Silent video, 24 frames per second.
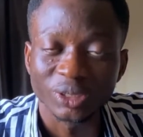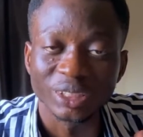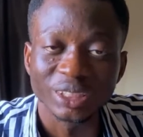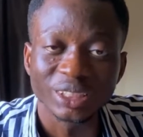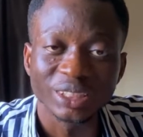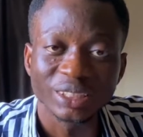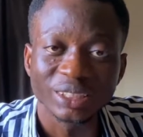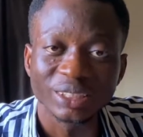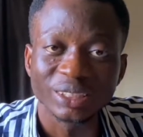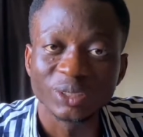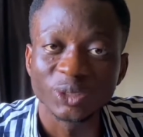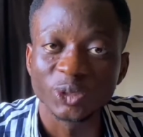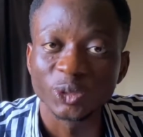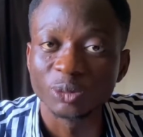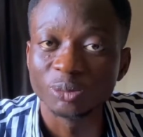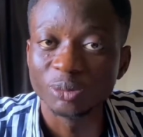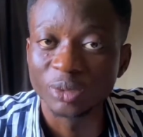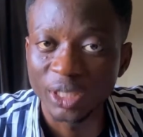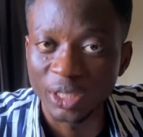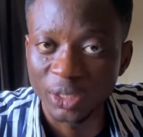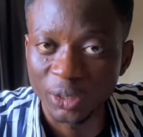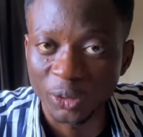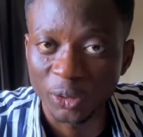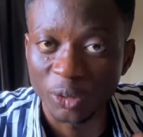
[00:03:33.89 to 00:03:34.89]
This should
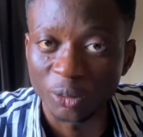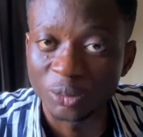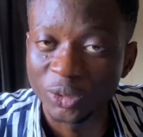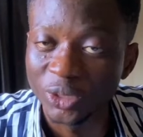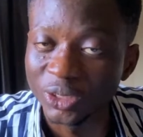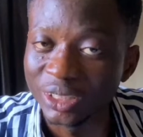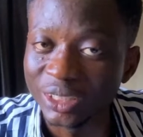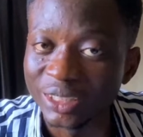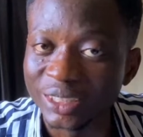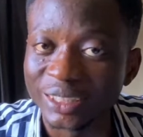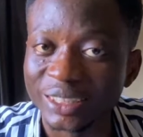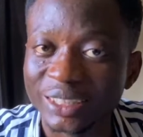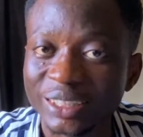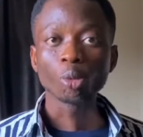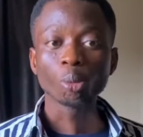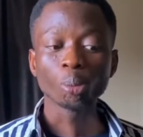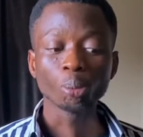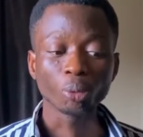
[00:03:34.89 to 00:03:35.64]
be a community.